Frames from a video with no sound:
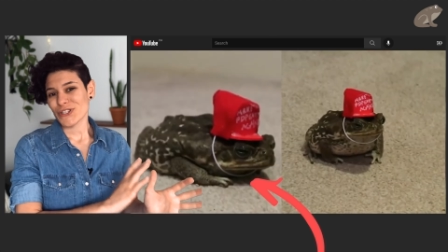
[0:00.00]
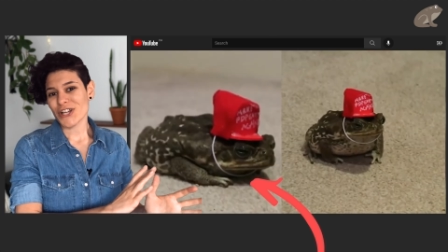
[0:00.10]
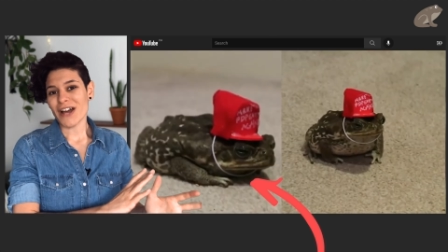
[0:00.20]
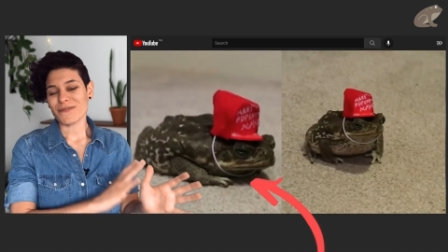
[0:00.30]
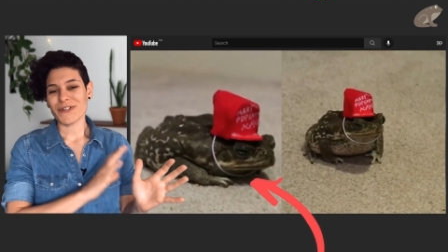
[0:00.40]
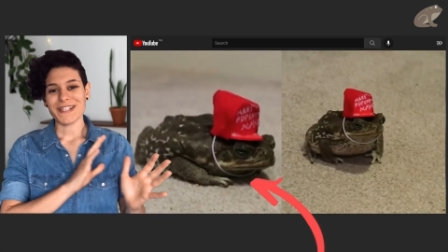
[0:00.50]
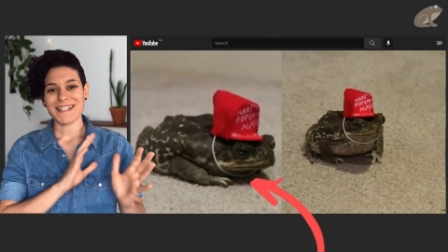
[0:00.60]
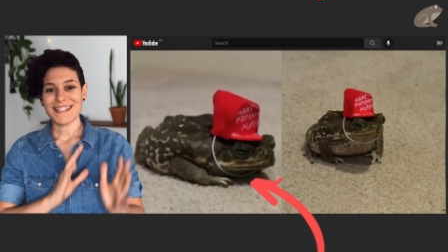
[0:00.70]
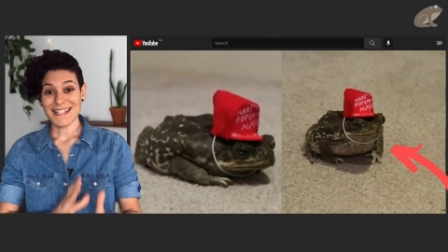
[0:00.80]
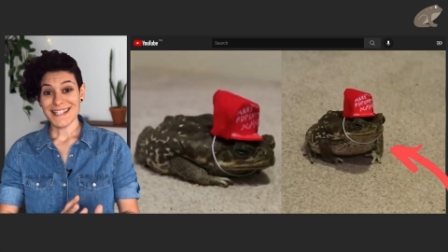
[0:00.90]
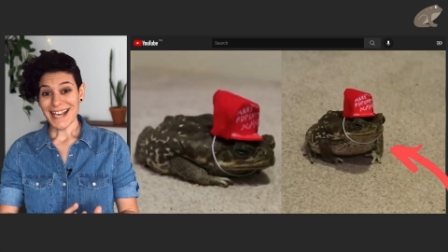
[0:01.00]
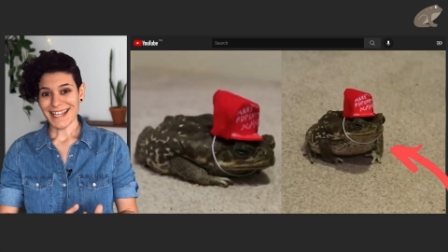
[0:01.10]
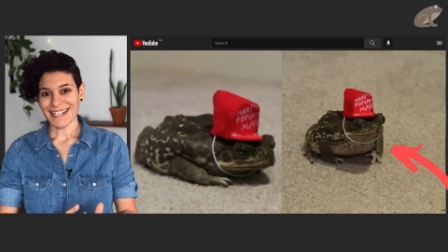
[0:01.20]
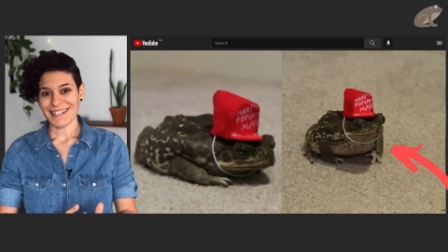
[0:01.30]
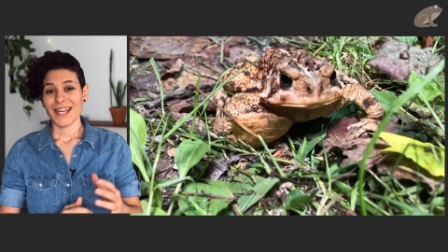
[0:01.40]
shot versus the
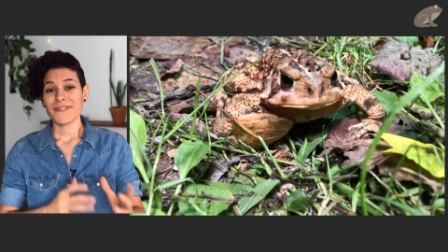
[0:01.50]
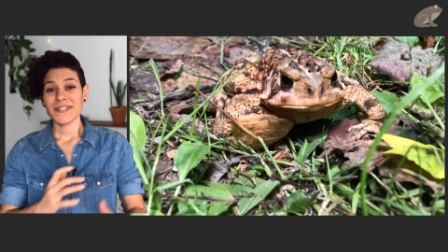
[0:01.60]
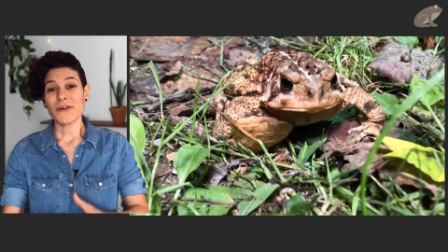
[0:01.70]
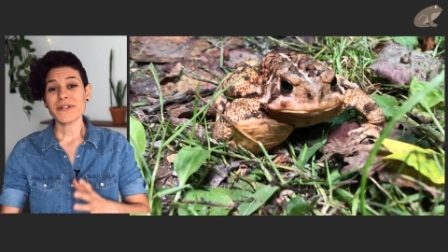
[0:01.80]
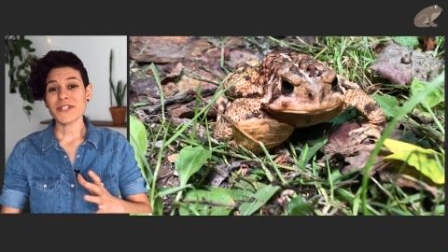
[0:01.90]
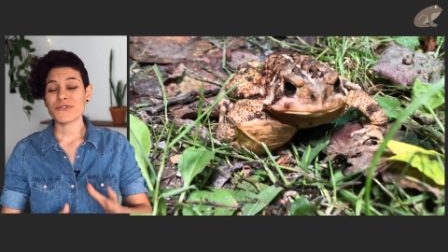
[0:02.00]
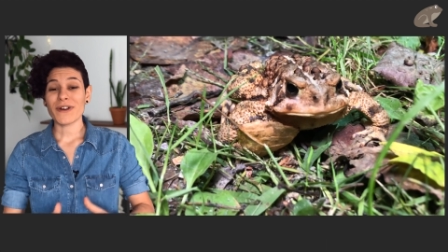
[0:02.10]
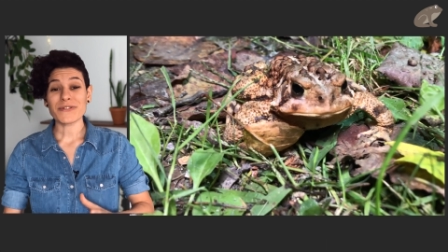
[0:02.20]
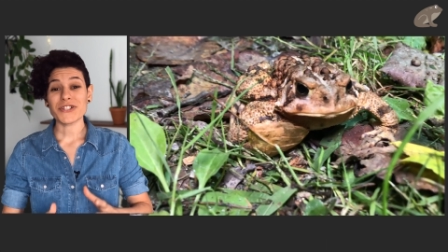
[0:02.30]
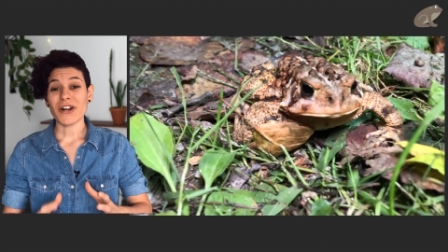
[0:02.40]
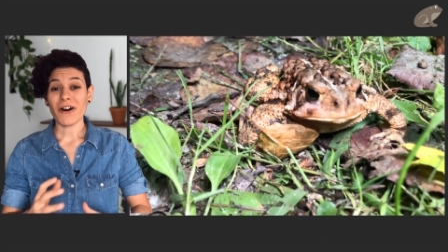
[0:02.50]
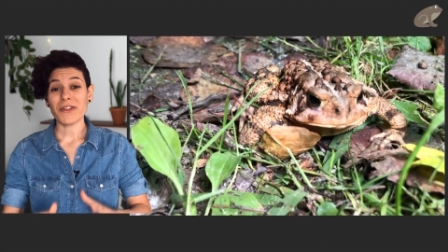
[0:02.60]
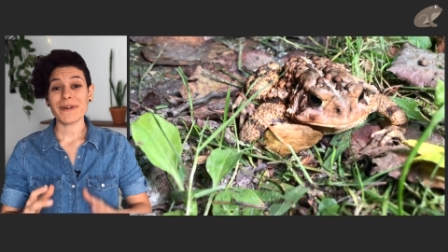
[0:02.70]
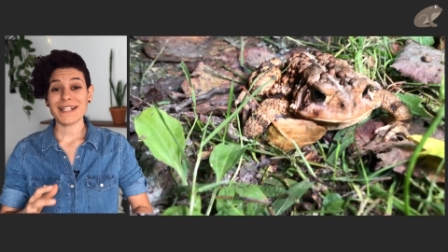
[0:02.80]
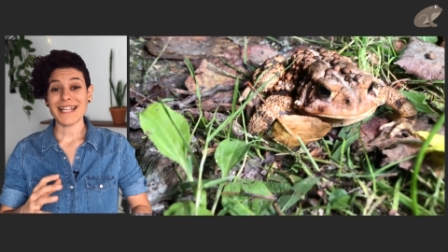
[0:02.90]
second. If a toad is crouched all
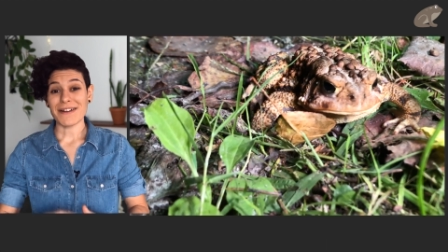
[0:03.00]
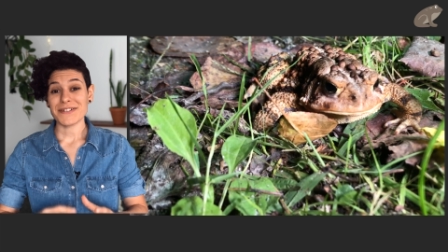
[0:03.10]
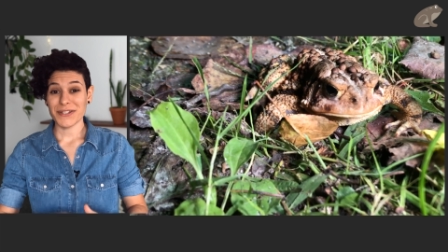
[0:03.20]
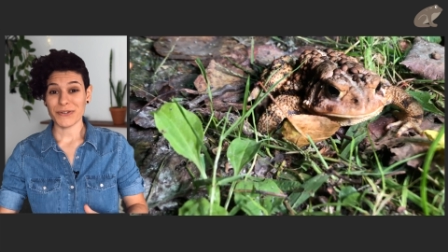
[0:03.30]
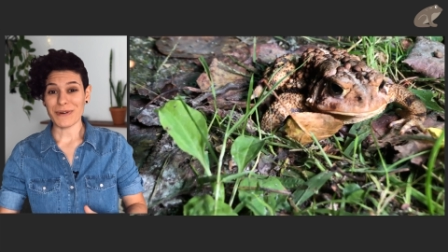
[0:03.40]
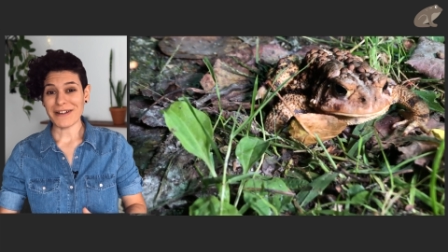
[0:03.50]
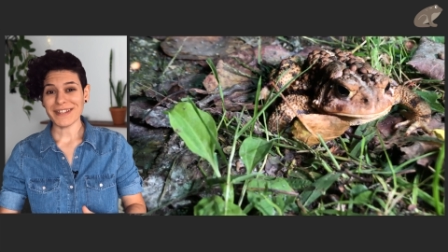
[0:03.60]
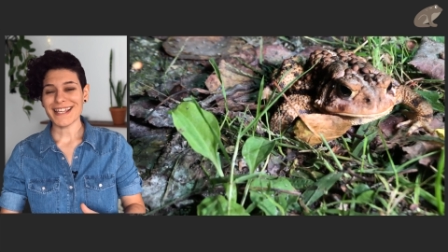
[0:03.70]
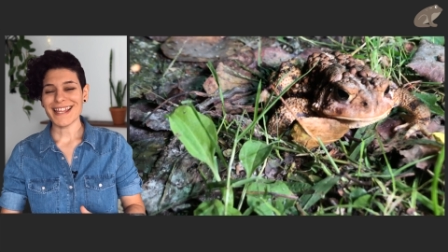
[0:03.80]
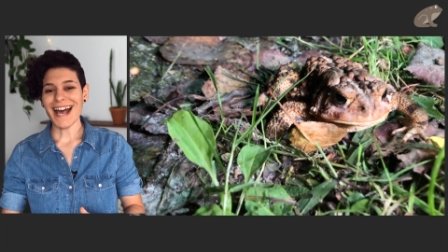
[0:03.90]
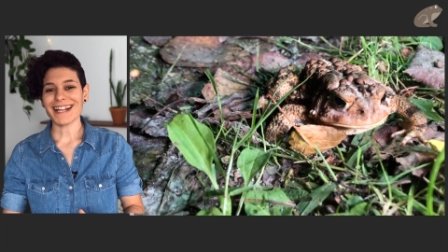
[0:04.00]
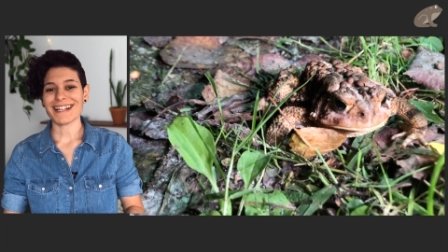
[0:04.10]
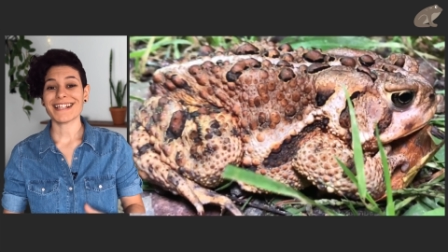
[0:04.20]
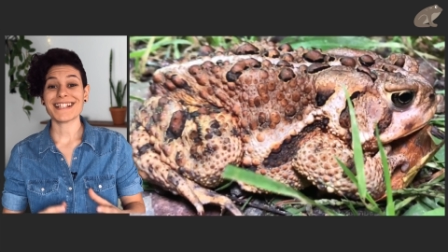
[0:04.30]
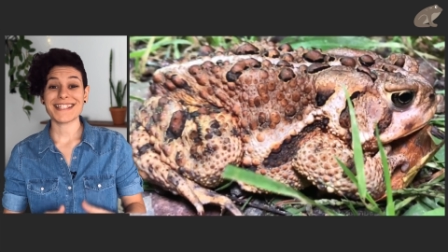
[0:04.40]
the way down to the ground like that,
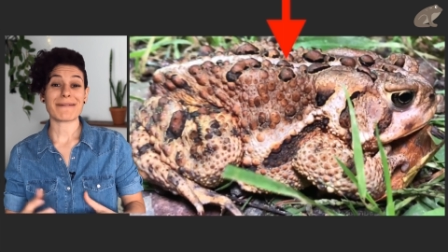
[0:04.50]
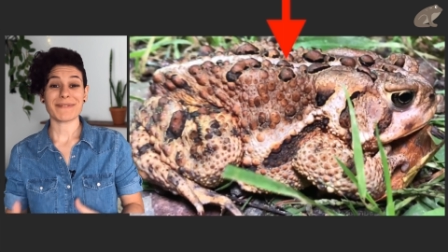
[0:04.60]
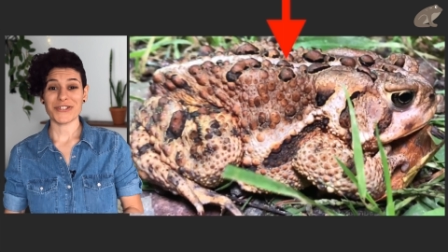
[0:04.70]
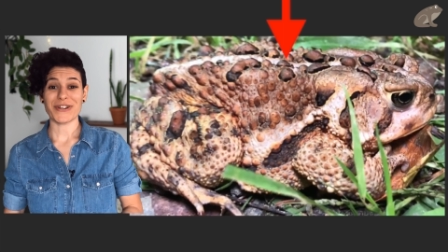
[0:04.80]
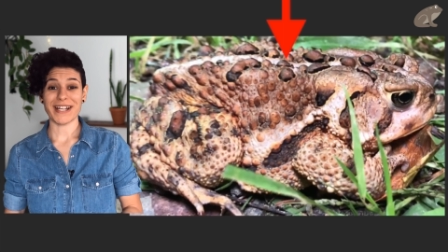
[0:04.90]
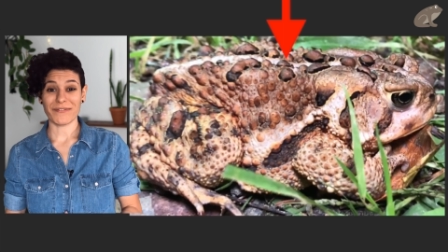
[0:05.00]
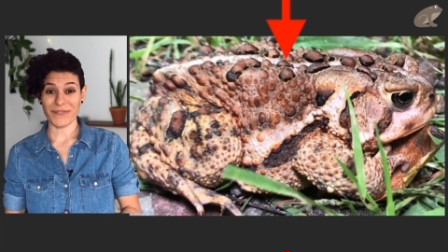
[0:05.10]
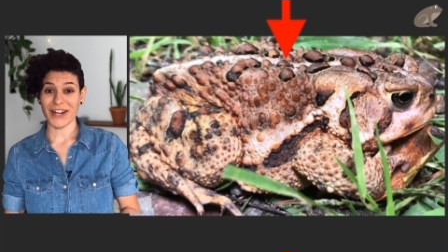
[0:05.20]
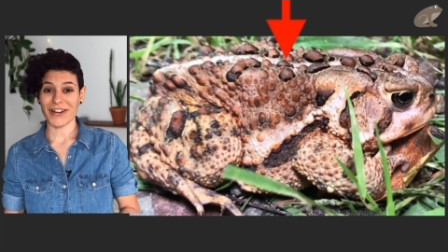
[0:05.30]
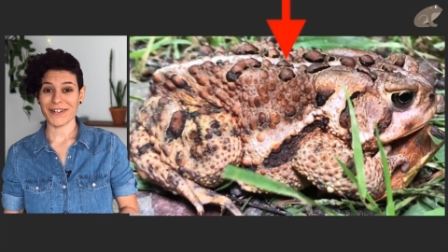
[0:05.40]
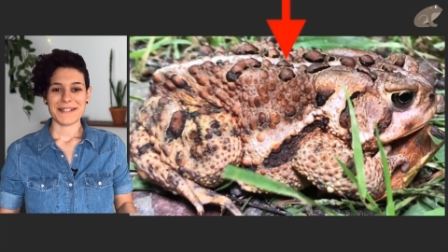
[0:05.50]
it is demonstrating fear.